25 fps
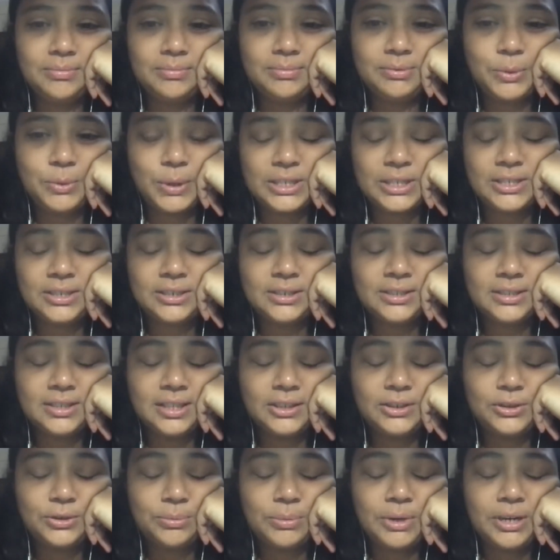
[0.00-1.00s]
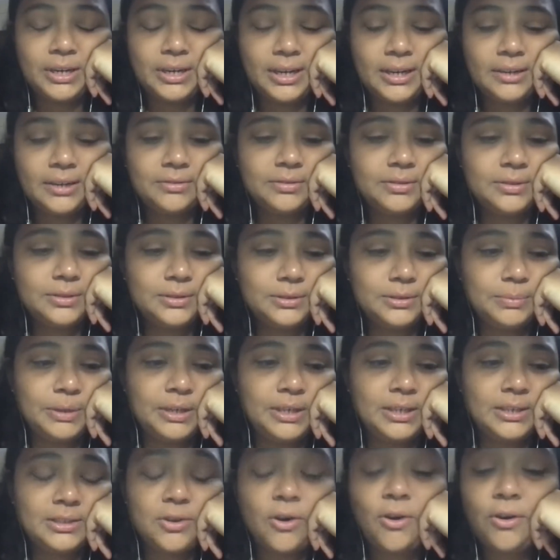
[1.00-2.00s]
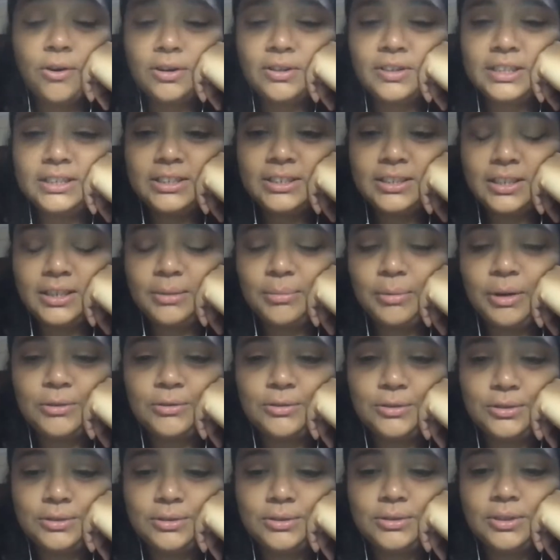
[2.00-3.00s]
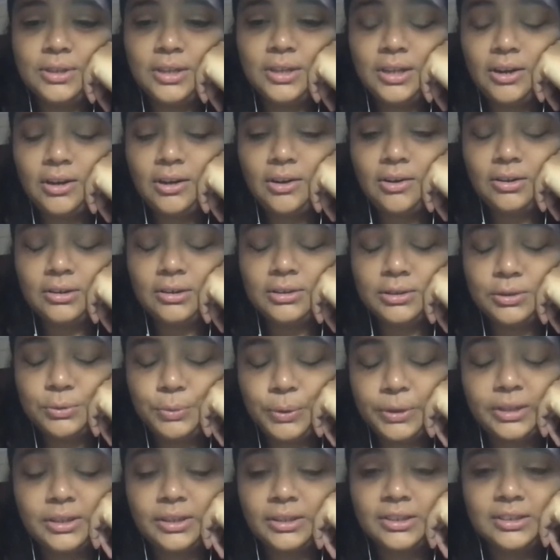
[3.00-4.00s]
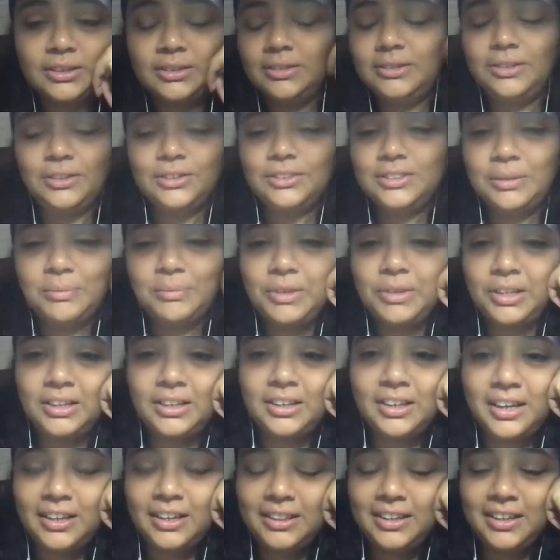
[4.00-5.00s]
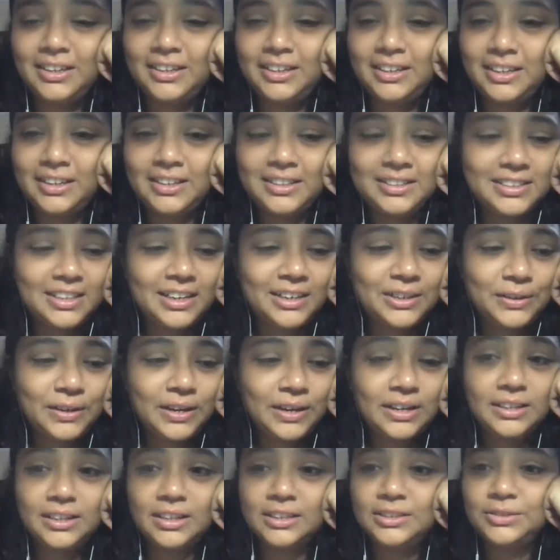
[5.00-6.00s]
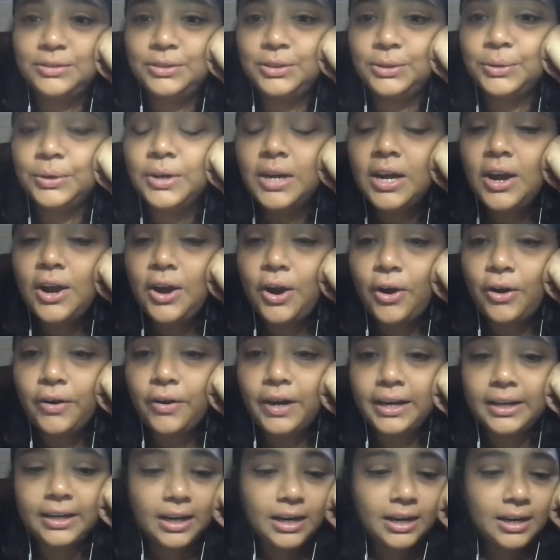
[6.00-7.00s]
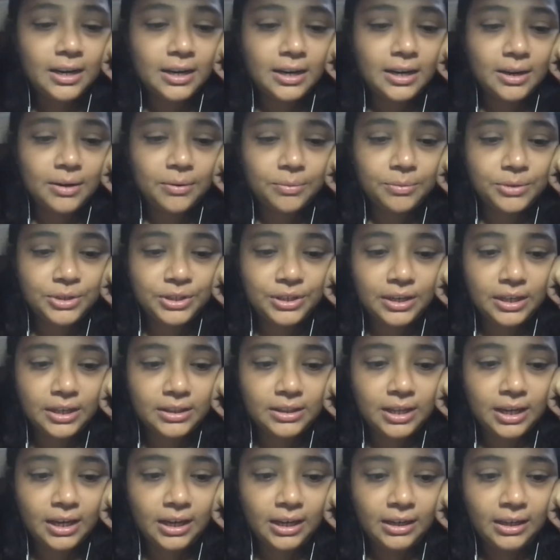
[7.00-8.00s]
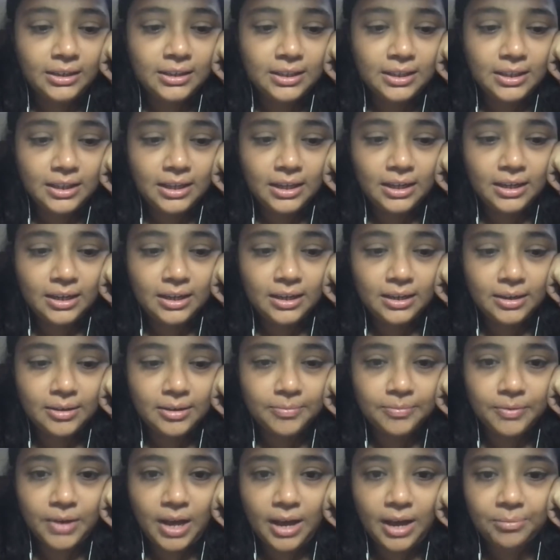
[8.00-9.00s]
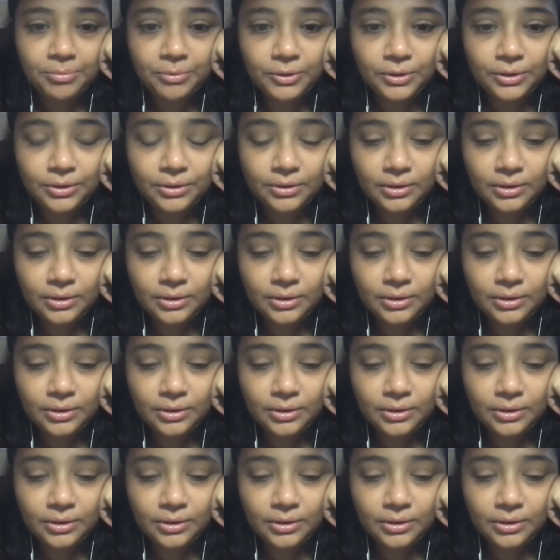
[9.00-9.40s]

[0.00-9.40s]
questions that you might have to speakers, or reach him out to on Twitter or something, and then he can decide to get in touch with you. All right, Shraddha, I'm